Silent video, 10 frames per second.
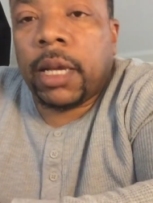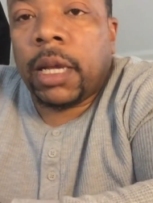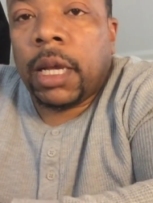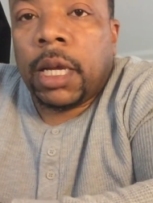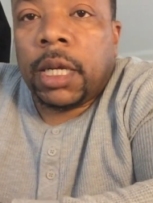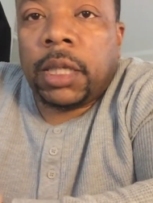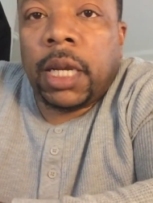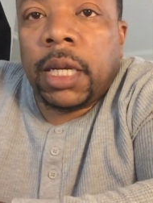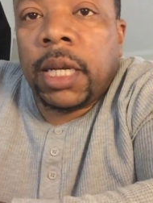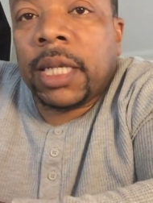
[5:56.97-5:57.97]
Then it's
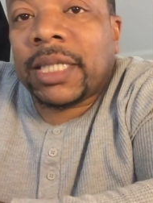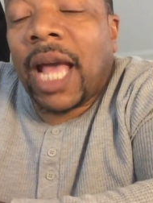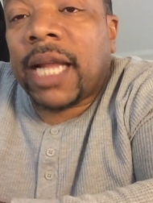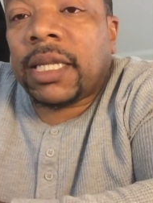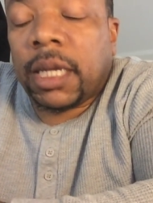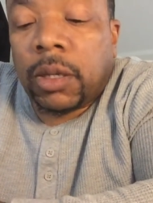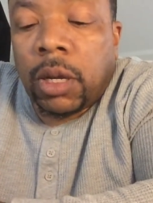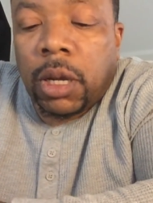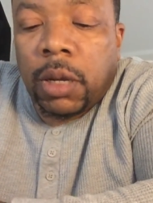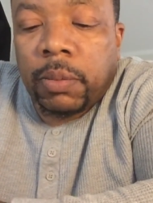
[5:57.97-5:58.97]
got the um
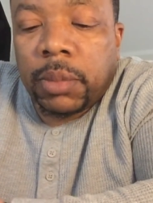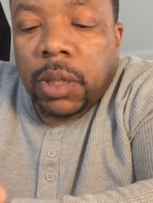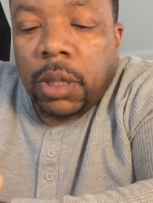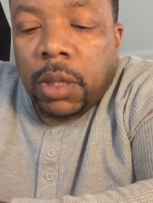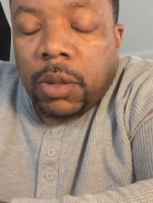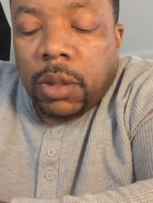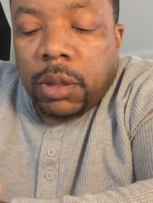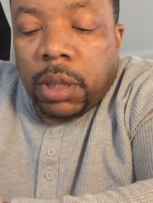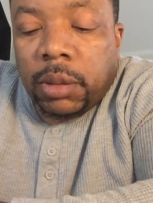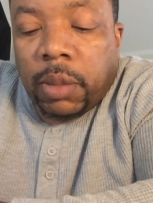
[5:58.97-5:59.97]
the, the
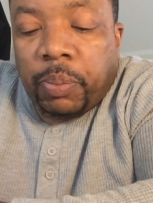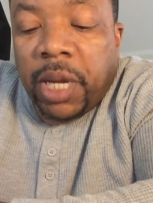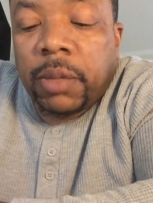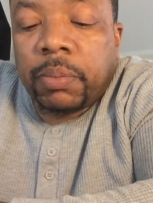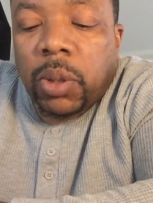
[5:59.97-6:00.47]
pit bull and it's